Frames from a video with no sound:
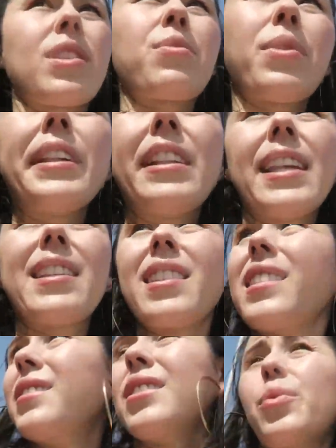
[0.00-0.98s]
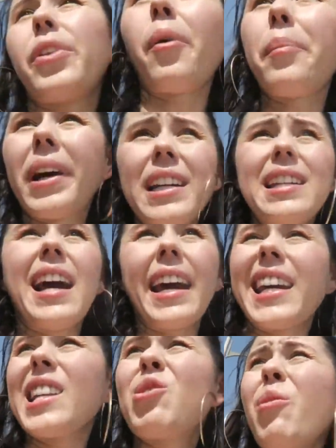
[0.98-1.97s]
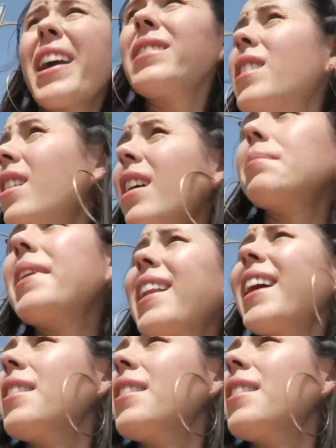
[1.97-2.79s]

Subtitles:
was really a lesson. Without money, I can't do anything in my